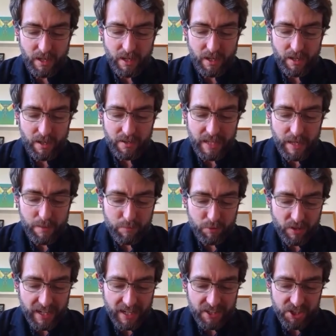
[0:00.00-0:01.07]
They're
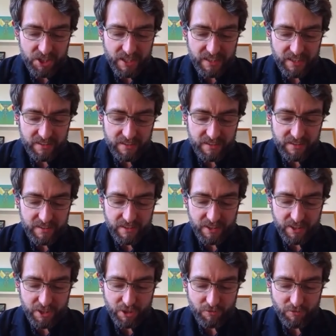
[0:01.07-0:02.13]
branches that are
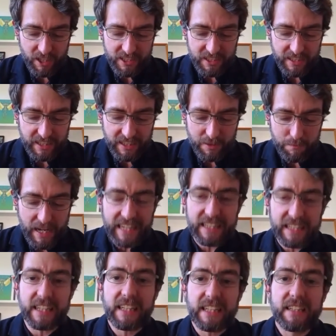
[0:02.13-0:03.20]
grinding
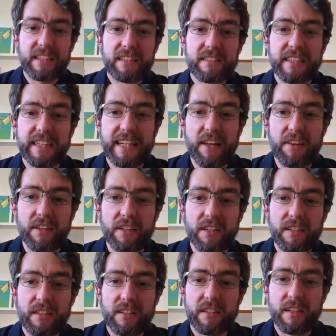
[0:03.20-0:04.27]
madly together
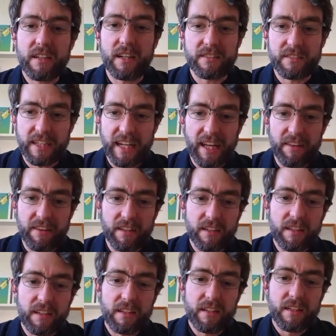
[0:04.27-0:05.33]
and together.
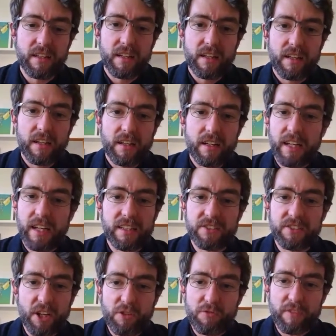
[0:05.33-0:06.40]
It is
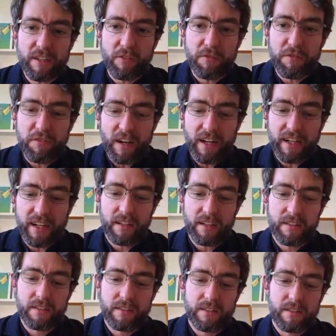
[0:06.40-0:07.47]
no real fire.
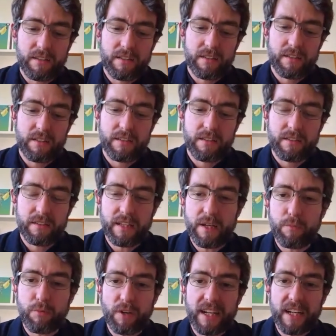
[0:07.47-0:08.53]
They are
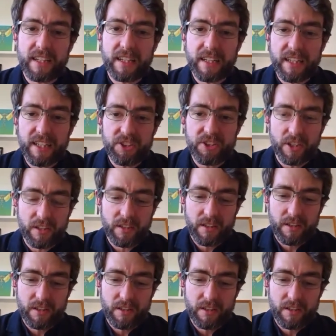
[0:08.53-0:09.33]
breaking each other.